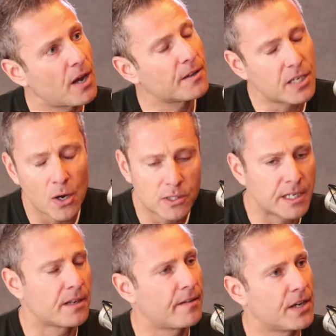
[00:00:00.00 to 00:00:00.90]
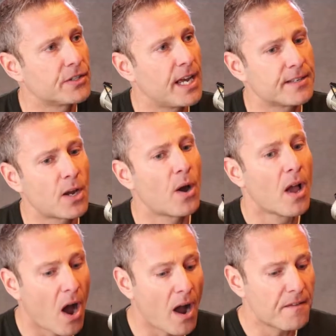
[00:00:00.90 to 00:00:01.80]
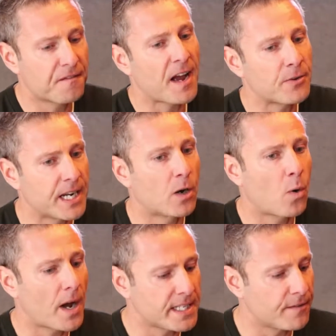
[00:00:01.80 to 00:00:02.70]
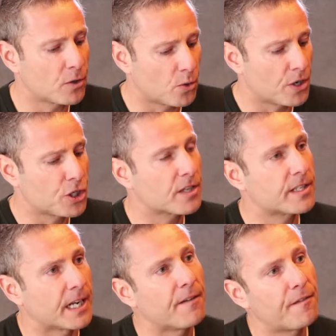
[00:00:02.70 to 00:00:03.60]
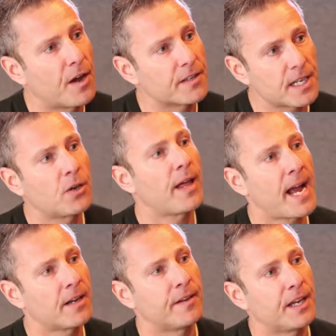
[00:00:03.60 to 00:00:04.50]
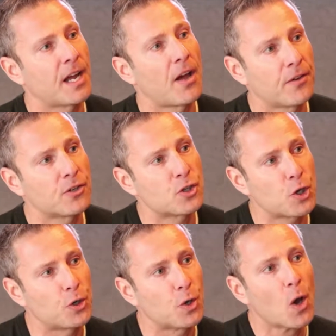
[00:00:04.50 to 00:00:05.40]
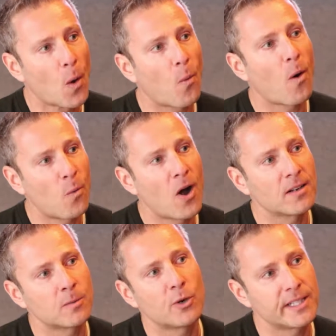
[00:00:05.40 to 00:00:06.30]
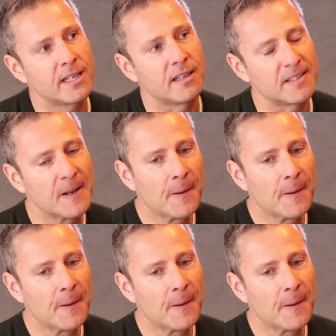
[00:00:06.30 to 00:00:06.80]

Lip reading: Totally diverse, yeah. So I found it quite difficult adjusting at first. I got the hang of it and I understood what worked and what didn't.